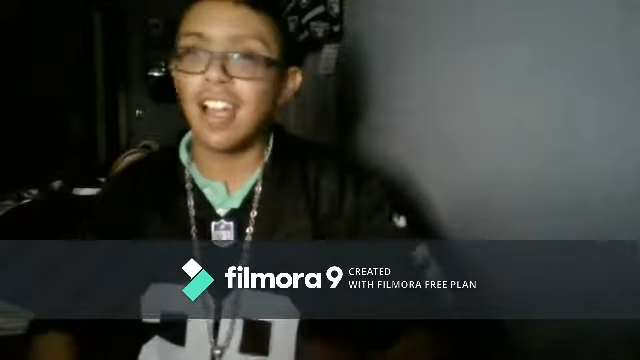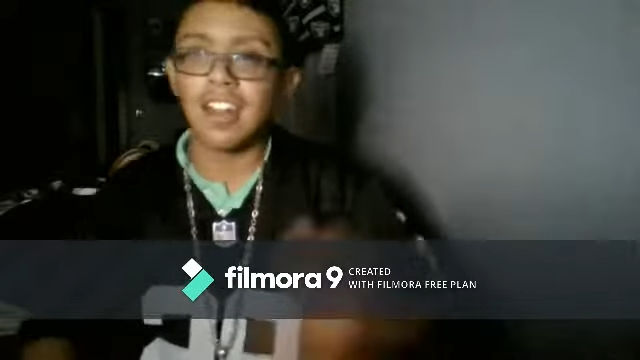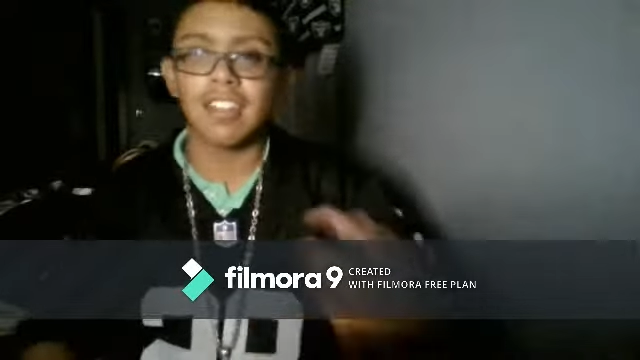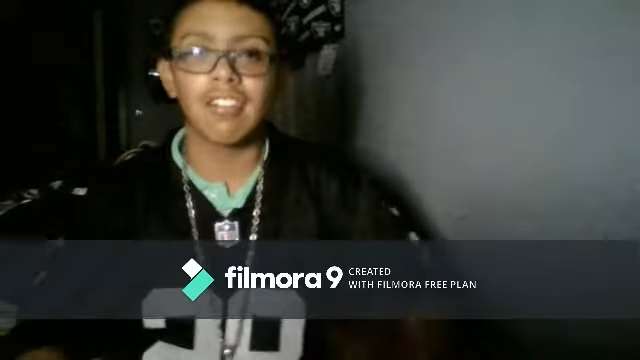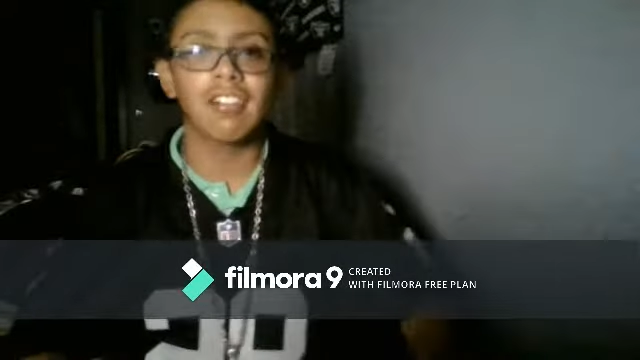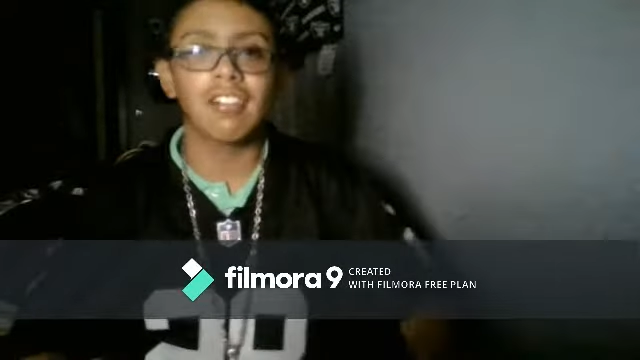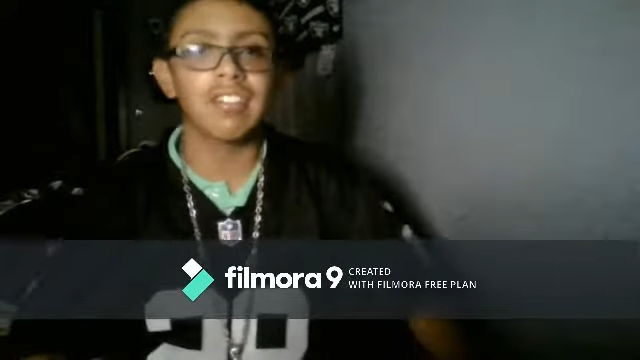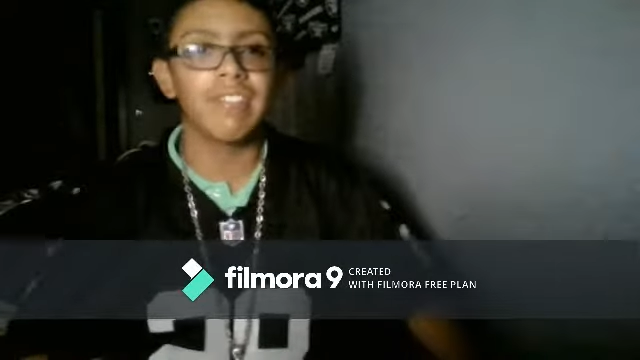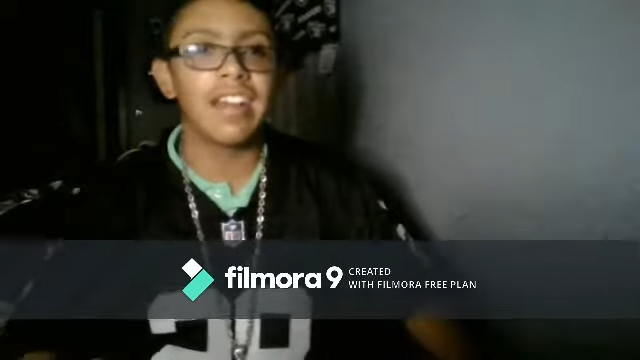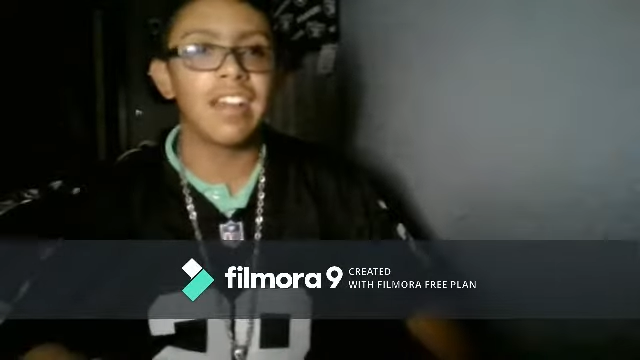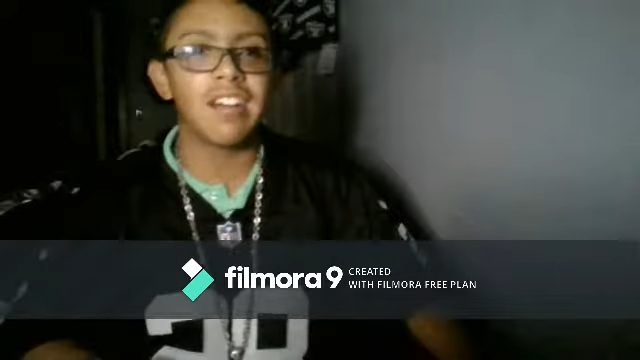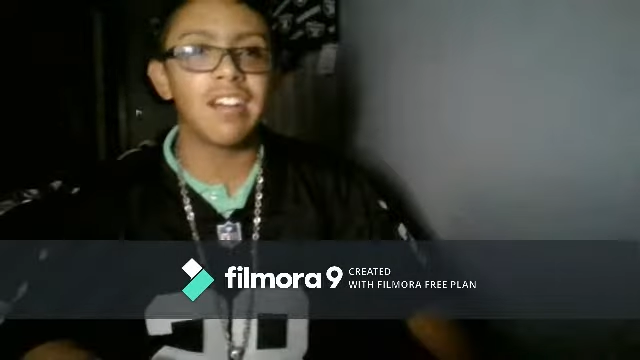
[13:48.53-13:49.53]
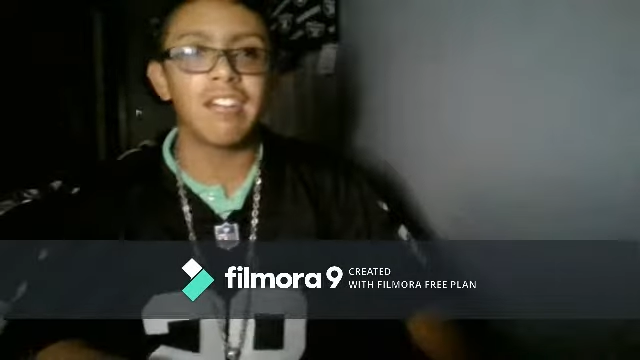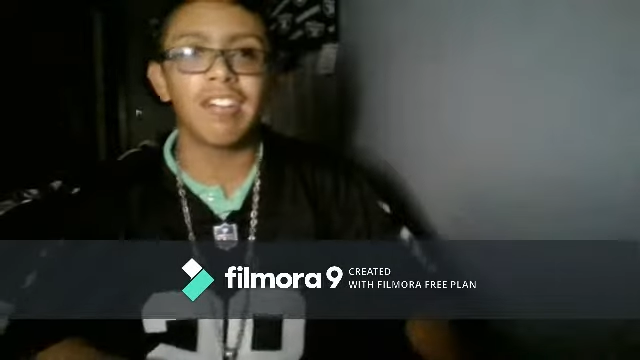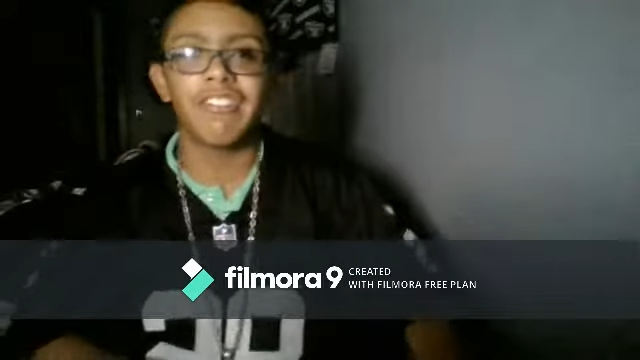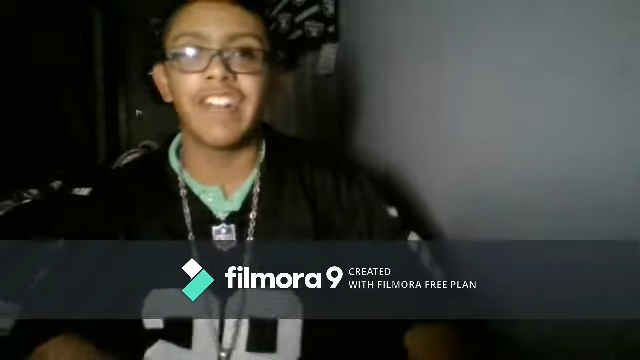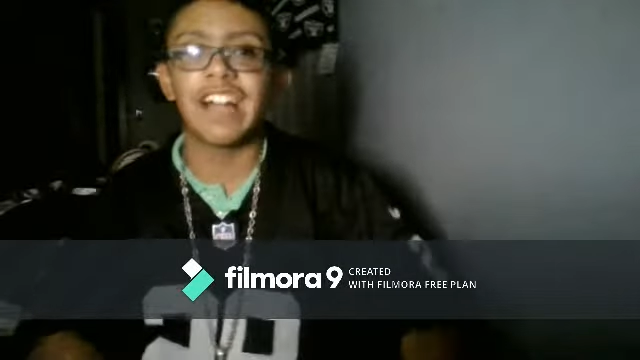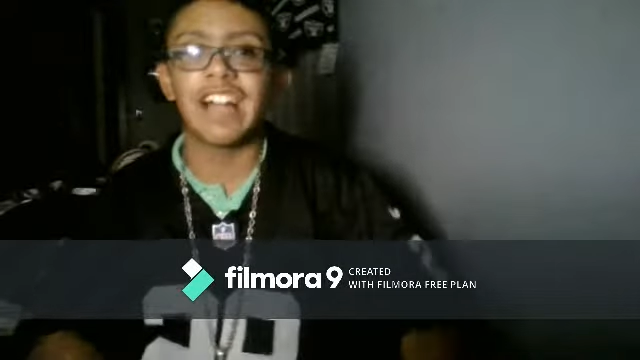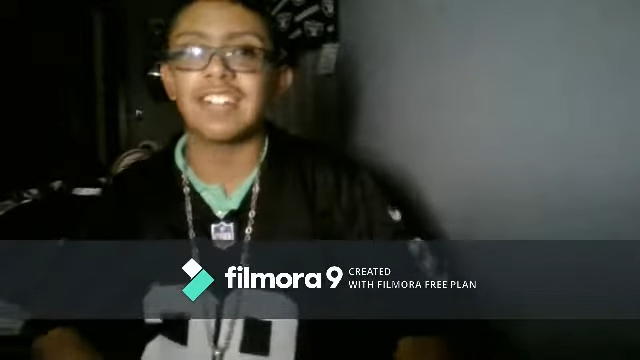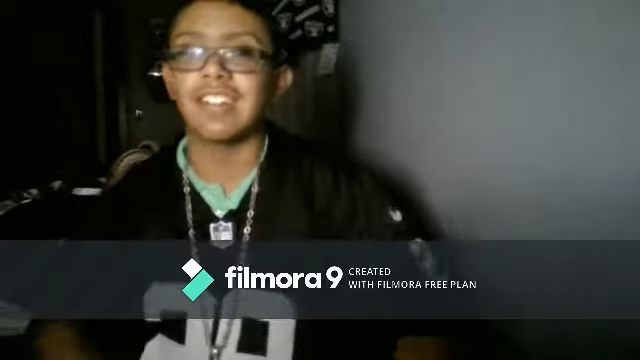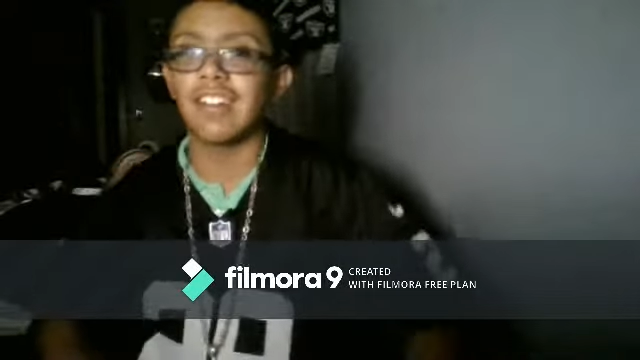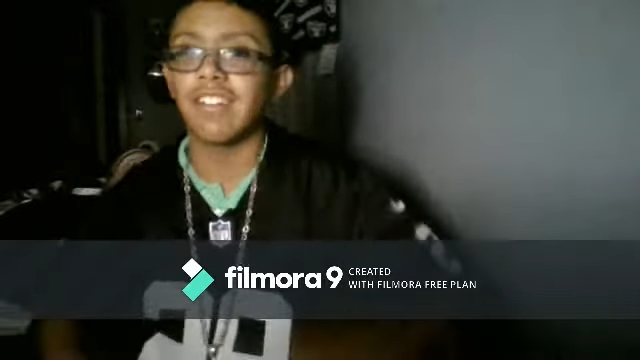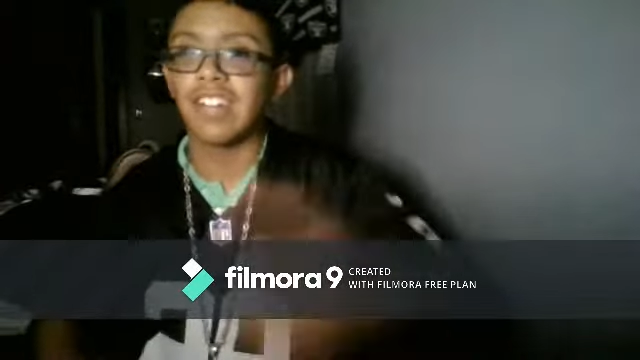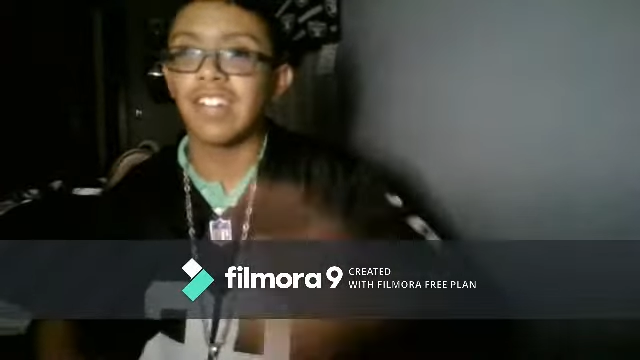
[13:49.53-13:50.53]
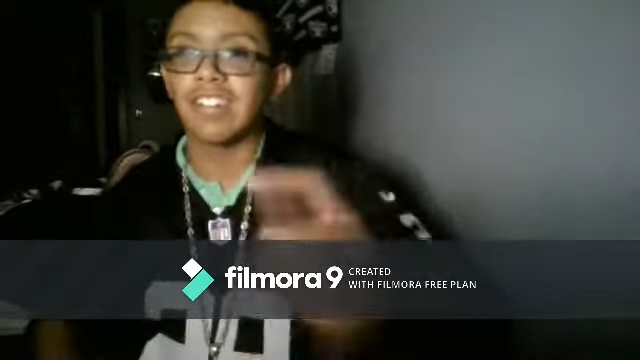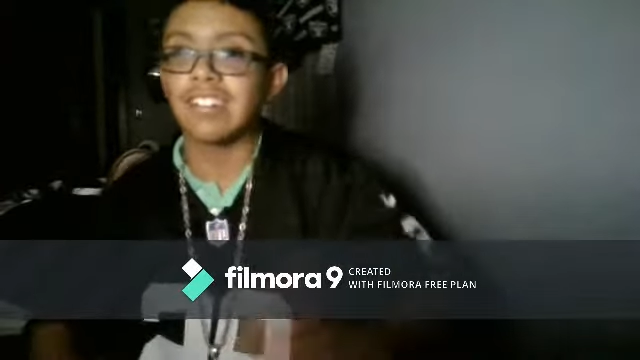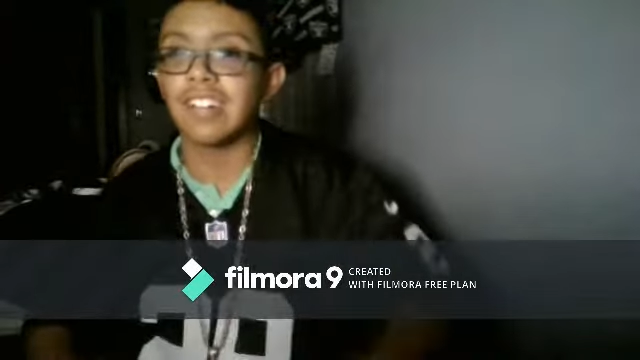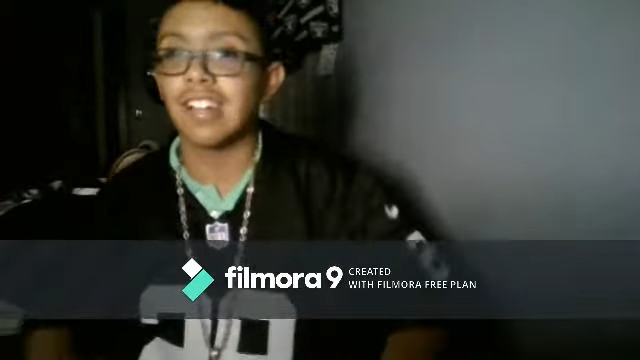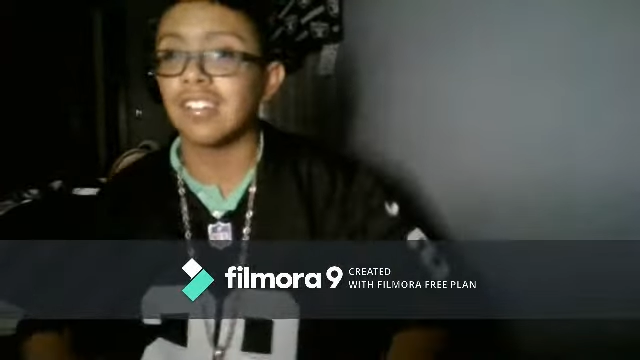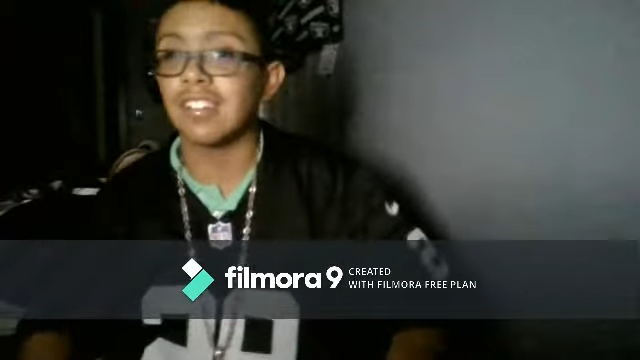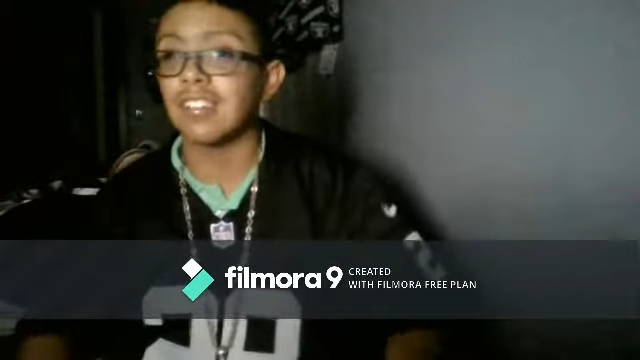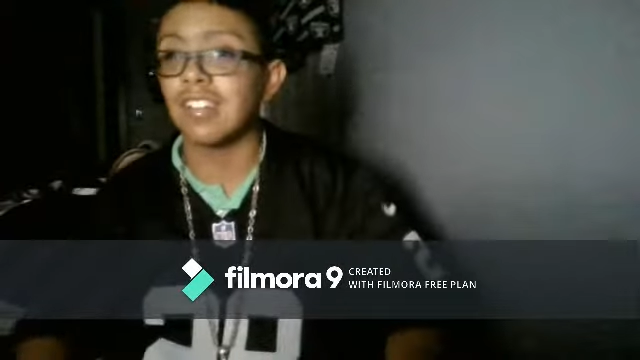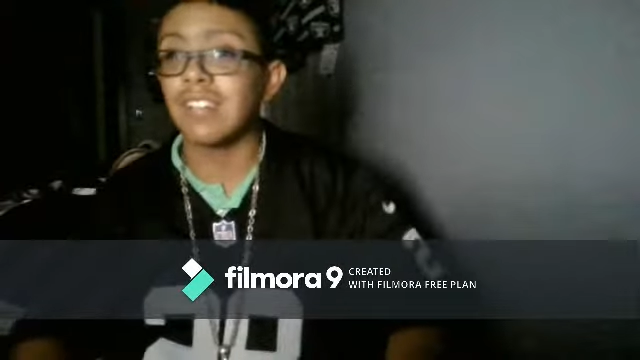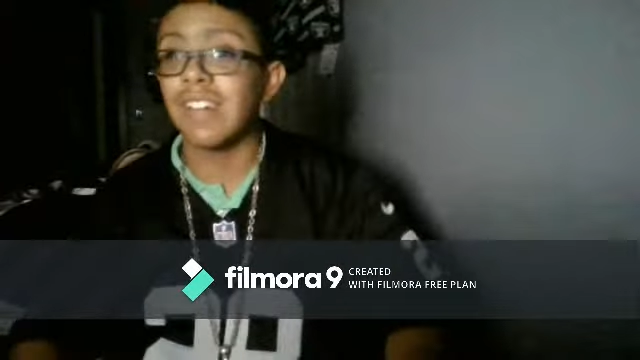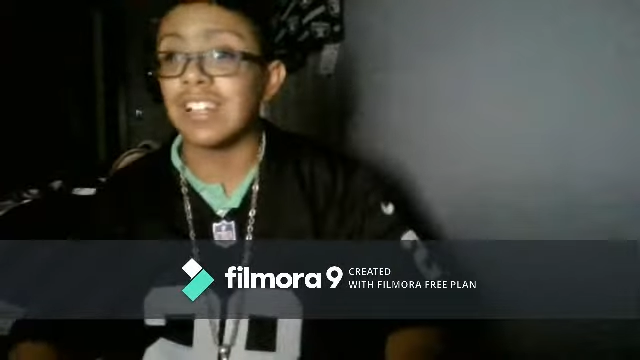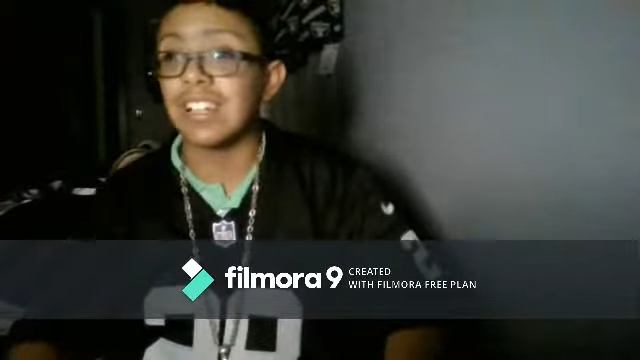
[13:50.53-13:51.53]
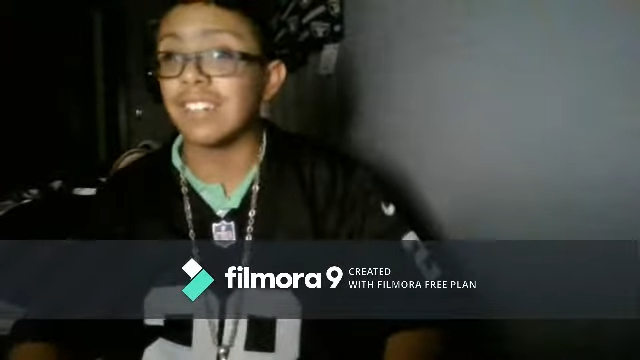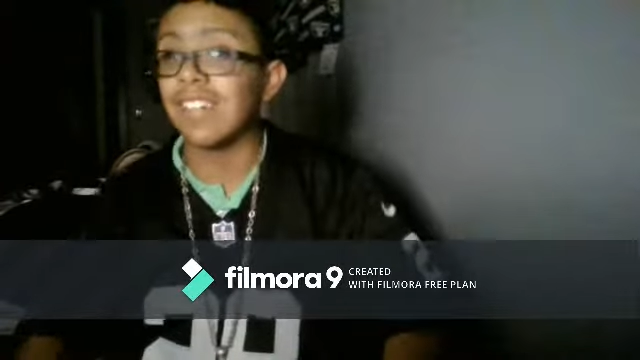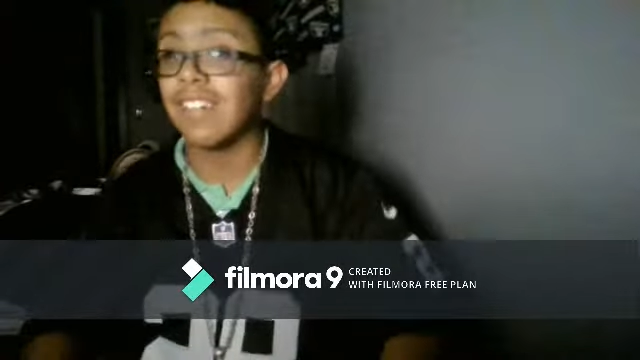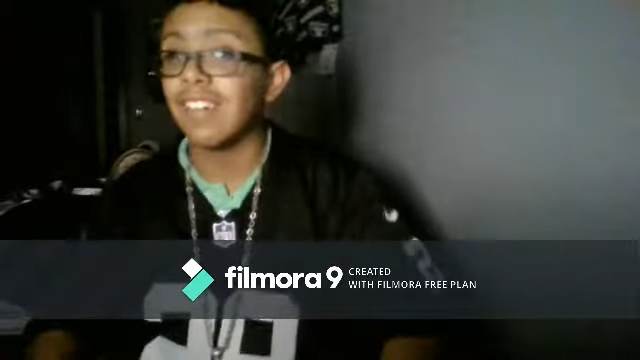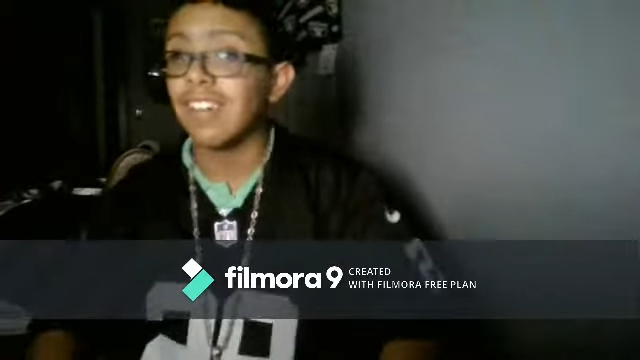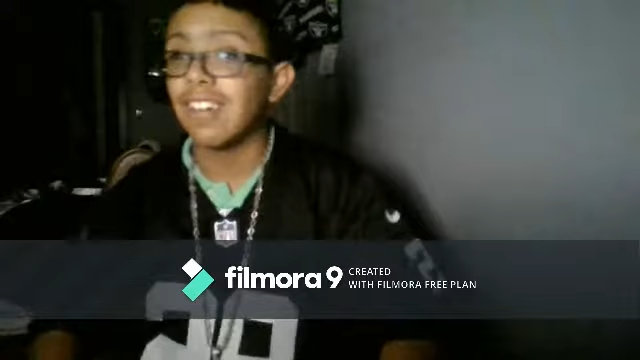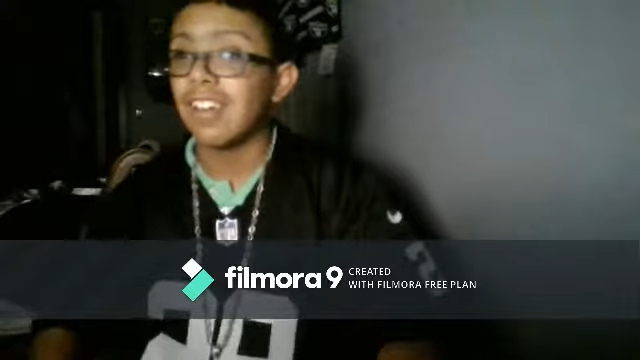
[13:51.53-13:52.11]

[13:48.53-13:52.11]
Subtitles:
I gotta throw it through my editor real fast, and it'll be up to you guys as soon as possible.